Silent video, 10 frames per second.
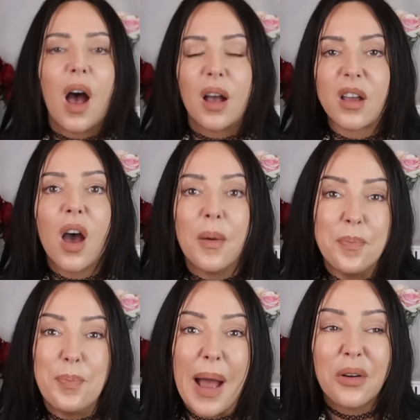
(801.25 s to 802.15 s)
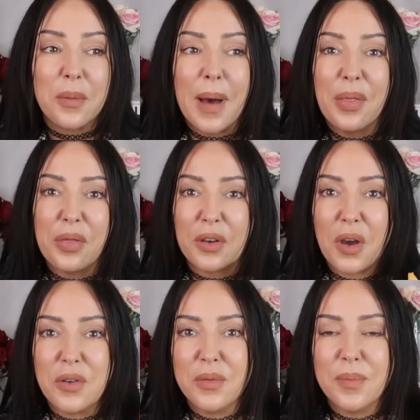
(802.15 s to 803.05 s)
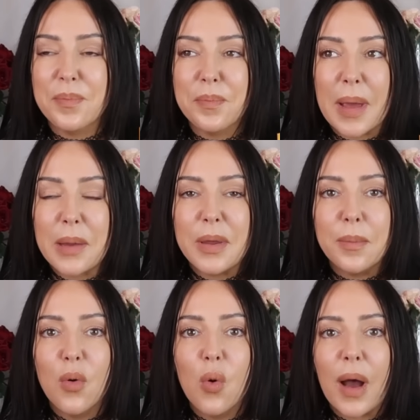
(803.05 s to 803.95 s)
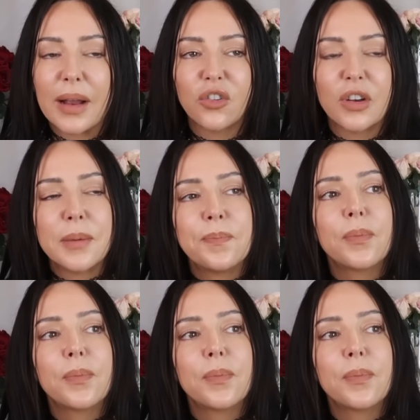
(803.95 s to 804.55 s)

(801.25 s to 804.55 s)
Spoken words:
about a month ago, maybe more actually,